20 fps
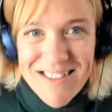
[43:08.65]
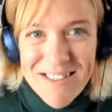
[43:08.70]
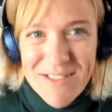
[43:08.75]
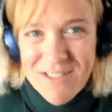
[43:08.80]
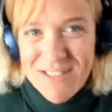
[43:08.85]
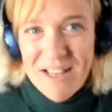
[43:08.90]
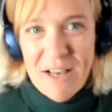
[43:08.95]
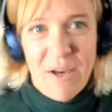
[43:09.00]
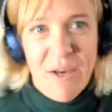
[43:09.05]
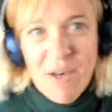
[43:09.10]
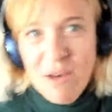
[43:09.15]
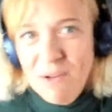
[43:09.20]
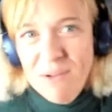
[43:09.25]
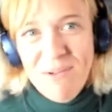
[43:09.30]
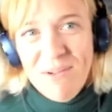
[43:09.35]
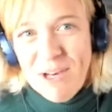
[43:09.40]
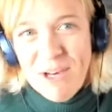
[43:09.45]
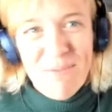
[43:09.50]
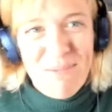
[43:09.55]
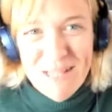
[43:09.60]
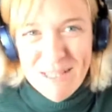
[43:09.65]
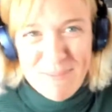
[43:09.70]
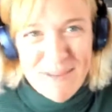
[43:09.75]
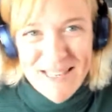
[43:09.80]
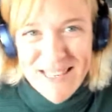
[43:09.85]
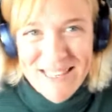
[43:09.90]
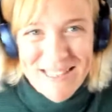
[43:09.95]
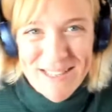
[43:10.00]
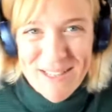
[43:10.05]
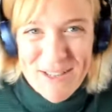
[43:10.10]
So it's like who who am I
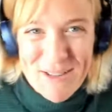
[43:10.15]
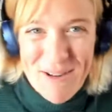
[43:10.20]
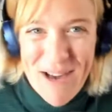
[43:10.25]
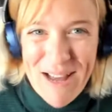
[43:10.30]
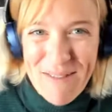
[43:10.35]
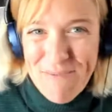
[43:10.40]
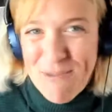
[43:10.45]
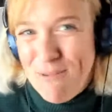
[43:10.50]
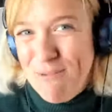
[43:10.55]
speaking to, and